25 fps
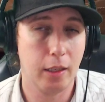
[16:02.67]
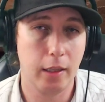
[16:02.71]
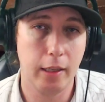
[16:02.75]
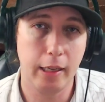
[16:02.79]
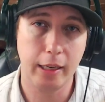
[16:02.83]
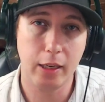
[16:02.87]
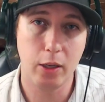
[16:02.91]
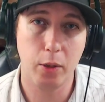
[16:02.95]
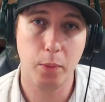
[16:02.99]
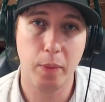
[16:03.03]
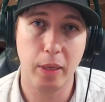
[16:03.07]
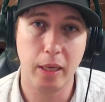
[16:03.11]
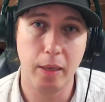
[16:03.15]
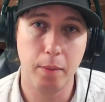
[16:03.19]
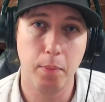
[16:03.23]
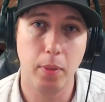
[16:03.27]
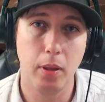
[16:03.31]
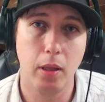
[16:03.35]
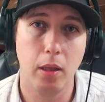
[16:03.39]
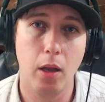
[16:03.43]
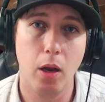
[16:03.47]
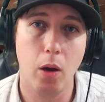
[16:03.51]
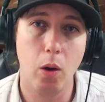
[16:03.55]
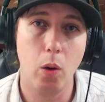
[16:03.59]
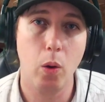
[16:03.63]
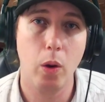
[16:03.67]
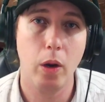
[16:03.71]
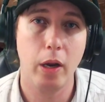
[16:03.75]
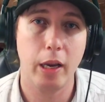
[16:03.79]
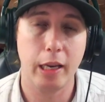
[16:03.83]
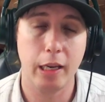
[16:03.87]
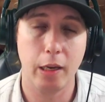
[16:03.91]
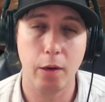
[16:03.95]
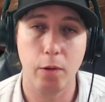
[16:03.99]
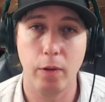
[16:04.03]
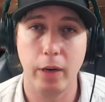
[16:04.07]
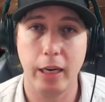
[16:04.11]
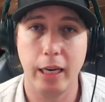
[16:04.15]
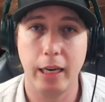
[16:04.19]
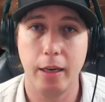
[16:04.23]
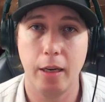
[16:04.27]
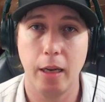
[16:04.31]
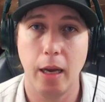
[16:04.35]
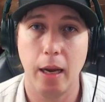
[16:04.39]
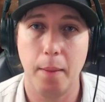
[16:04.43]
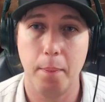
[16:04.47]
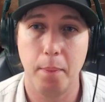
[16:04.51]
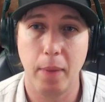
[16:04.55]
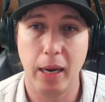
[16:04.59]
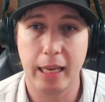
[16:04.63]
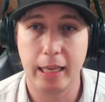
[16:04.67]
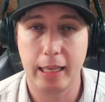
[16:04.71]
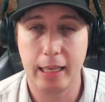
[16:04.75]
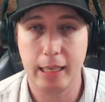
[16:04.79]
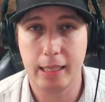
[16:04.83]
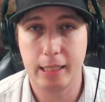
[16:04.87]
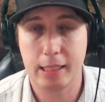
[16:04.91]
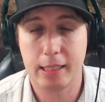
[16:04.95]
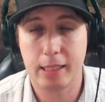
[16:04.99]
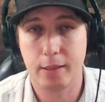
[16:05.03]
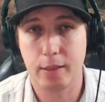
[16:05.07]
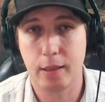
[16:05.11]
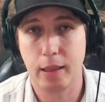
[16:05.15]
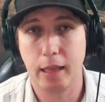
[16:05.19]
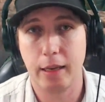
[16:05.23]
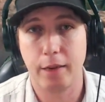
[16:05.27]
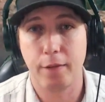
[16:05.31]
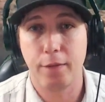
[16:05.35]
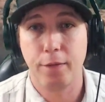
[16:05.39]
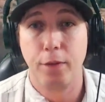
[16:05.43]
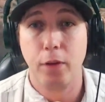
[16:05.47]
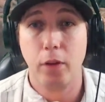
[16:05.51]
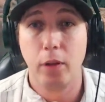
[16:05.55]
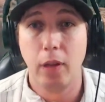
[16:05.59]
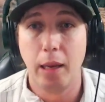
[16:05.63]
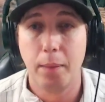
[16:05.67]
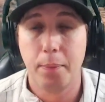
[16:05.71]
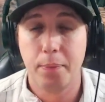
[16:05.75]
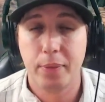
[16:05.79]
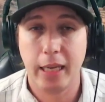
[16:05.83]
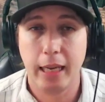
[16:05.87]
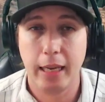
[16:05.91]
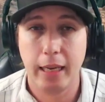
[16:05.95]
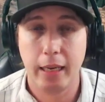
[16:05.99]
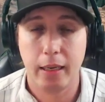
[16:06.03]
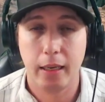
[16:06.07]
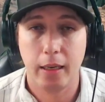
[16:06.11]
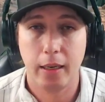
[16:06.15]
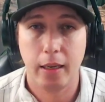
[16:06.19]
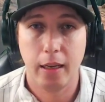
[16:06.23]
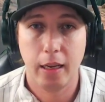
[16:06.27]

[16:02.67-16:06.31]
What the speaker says: link will be below, and you read Mikey's like full update.